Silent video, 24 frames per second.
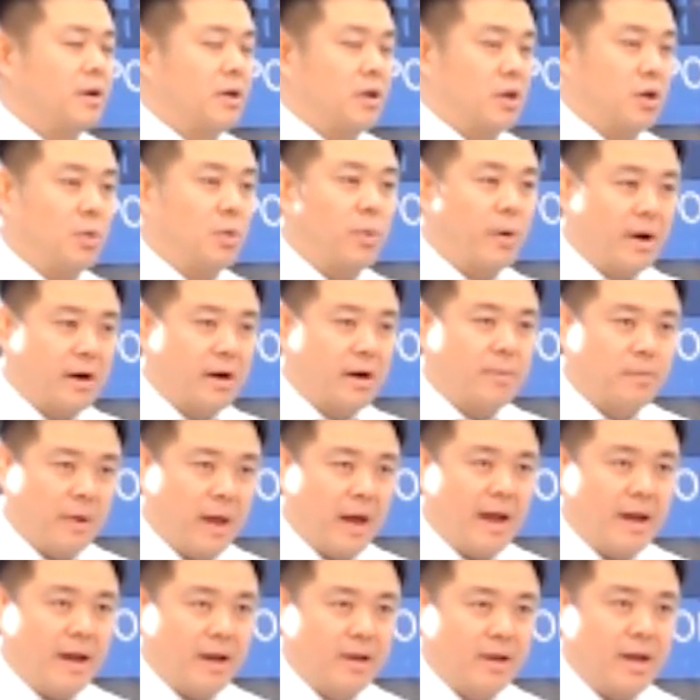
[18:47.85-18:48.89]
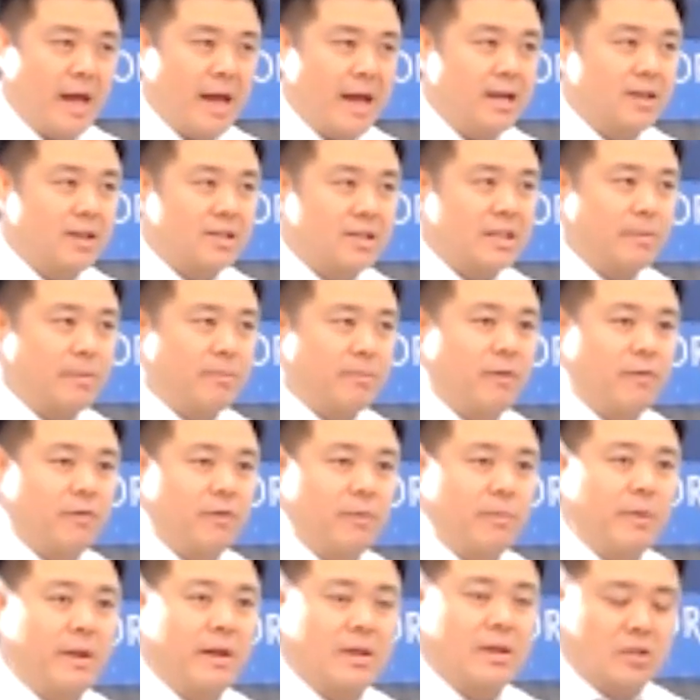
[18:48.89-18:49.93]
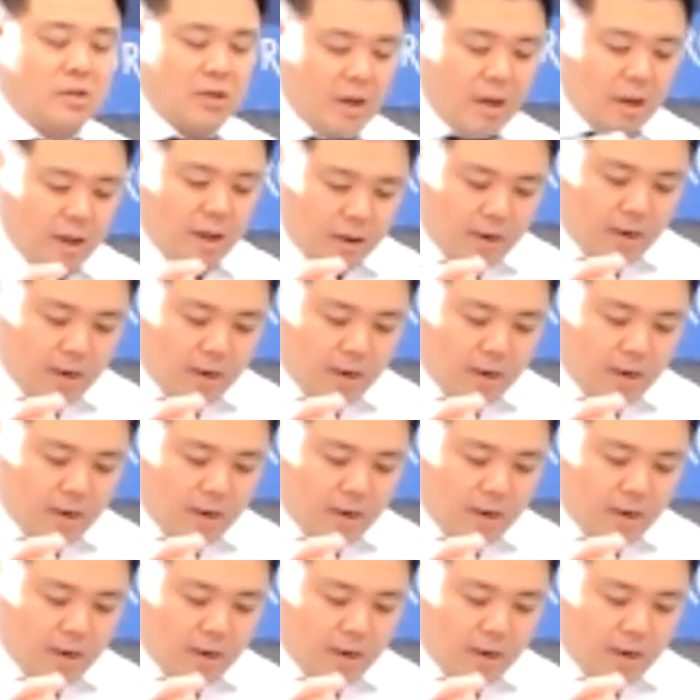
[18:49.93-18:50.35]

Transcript: You want to gain something from this?